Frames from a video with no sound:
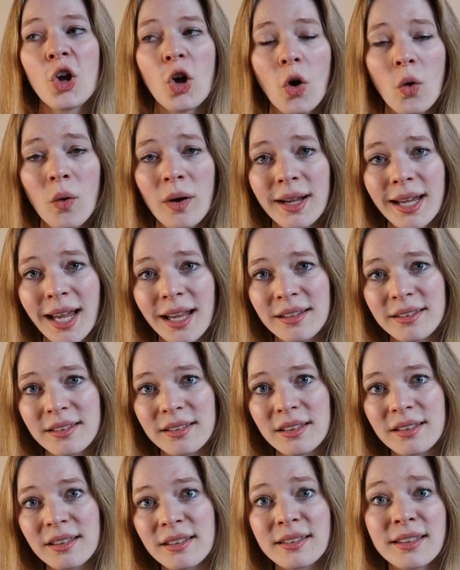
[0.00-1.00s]
go against
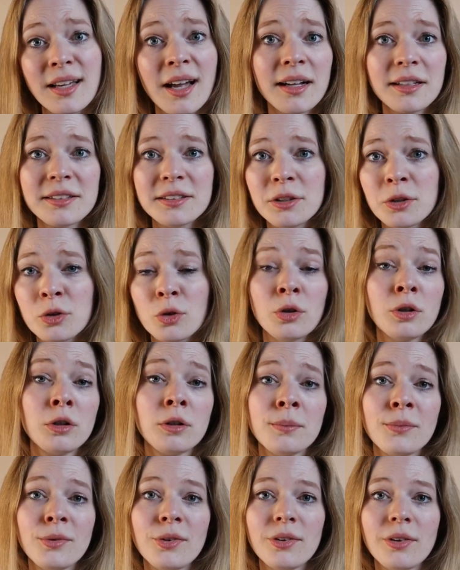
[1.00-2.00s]
the societal
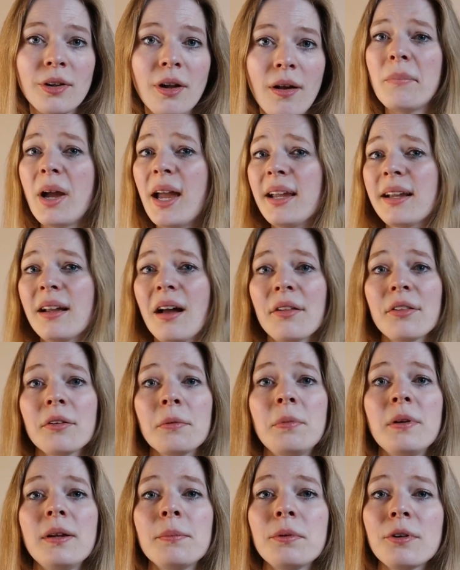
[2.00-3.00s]
norms, make
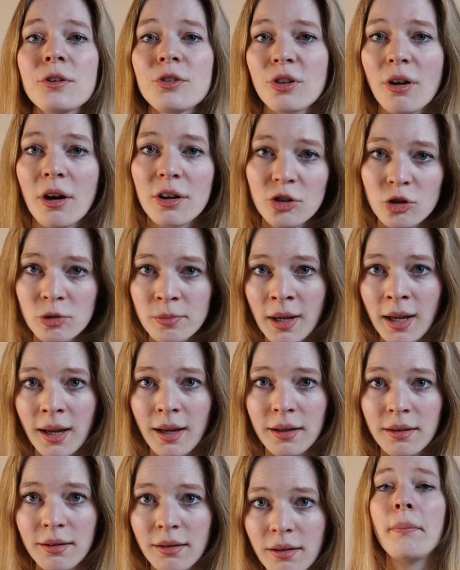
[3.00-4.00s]
other people judge
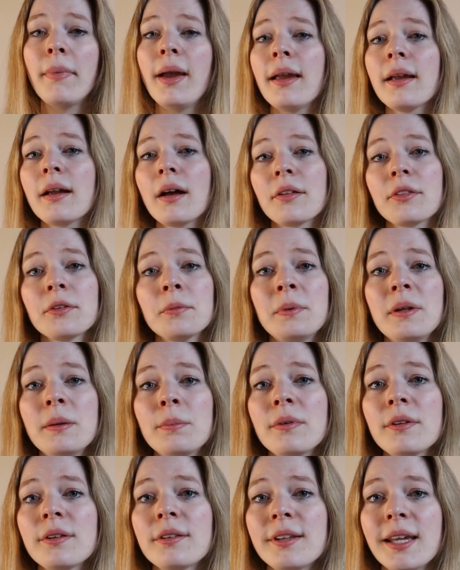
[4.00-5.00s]
me, make other
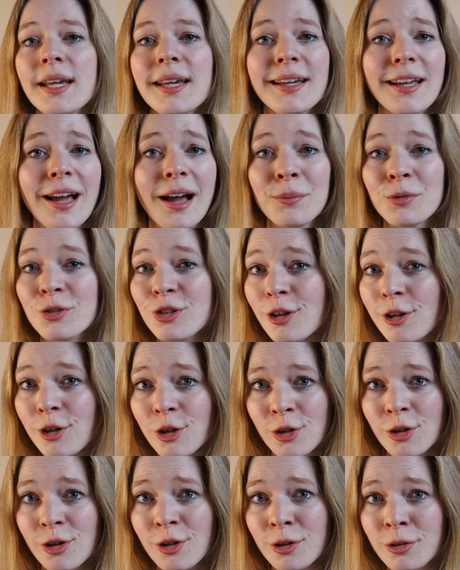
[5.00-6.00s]
people think I'm
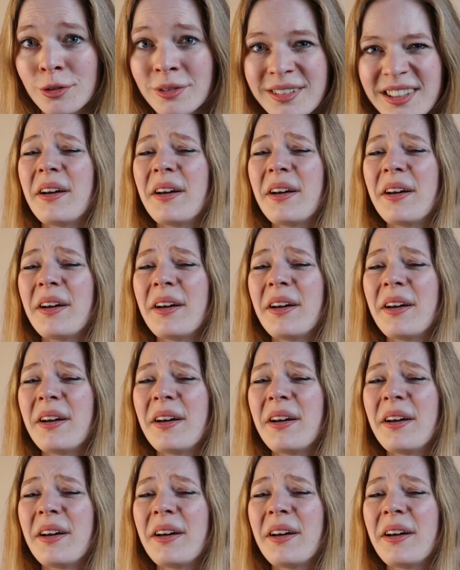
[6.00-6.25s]
Delulu.